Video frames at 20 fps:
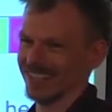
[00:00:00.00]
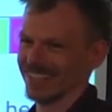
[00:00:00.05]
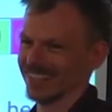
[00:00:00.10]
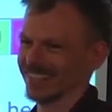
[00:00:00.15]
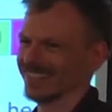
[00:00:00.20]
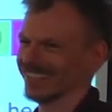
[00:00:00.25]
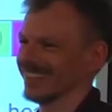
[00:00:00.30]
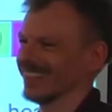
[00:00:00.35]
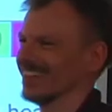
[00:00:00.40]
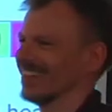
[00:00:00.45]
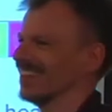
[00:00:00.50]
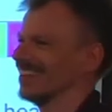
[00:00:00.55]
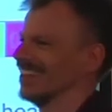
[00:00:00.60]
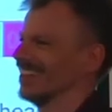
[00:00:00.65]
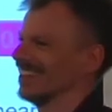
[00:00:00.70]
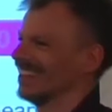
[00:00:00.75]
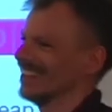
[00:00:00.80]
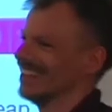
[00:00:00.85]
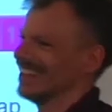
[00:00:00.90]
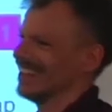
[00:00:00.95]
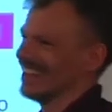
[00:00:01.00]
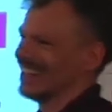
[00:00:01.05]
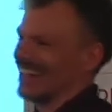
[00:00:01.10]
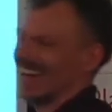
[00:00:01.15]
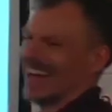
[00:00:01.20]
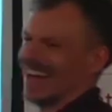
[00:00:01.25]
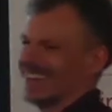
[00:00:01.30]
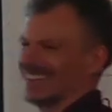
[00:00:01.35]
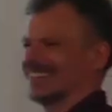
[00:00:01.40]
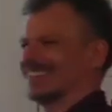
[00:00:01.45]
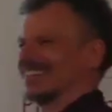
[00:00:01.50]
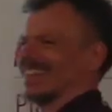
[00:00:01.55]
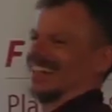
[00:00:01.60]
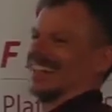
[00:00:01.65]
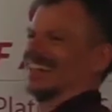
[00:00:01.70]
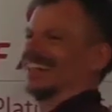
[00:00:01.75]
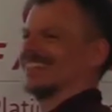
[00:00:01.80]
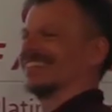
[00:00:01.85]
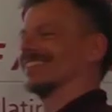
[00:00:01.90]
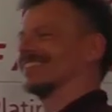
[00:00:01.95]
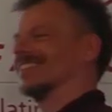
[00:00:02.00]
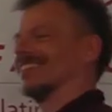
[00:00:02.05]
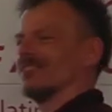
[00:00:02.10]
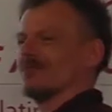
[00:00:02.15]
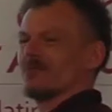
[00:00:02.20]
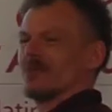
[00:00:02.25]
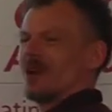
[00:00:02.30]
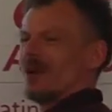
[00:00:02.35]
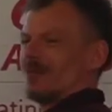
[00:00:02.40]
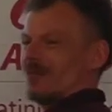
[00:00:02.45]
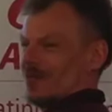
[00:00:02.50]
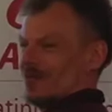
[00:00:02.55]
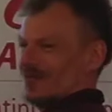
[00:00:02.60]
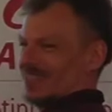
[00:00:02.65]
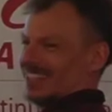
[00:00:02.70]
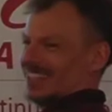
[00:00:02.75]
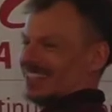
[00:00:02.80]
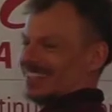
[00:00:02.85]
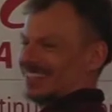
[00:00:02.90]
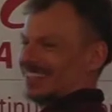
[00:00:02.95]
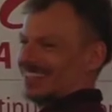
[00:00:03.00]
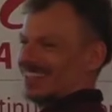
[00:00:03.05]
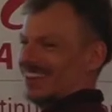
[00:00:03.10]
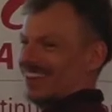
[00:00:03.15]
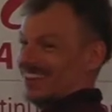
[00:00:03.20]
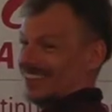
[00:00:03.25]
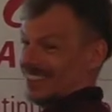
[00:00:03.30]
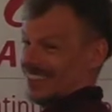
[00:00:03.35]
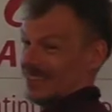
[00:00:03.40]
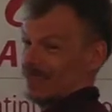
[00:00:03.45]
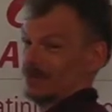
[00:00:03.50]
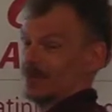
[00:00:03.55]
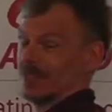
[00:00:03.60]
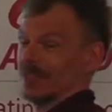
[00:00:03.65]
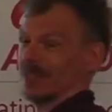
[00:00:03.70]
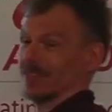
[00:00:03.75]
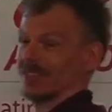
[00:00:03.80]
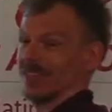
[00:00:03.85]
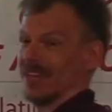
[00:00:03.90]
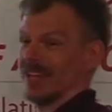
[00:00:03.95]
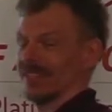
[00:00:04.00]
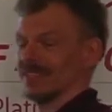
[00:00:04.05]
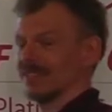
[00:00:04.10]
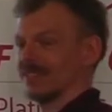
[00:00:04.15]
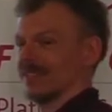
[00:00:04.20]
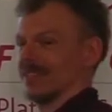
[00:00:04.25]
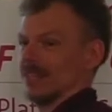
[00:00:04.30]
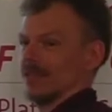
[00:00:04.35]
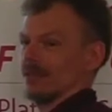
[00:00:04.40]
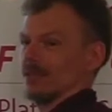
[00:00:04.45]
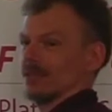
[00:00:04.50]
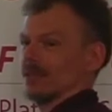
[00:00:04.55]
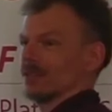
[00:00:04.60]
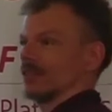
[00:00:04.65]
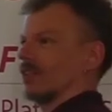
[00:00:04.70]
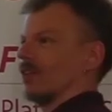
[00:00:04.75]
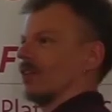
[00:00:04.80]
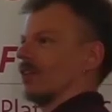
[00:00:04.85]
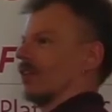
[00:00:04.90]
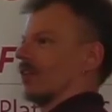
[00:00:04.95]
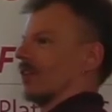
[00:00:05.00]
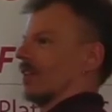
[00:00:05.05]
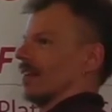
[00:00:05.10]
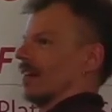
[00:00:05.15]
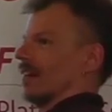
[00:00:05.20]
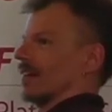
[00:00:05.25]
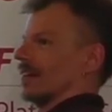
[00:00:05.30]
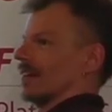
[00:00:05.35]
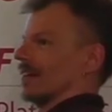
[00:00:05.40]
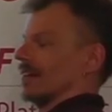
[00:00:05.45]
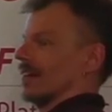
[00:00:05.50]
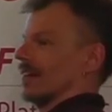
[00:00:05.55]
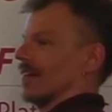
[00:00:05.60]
So ets data is no problem in this context, because ets tables are like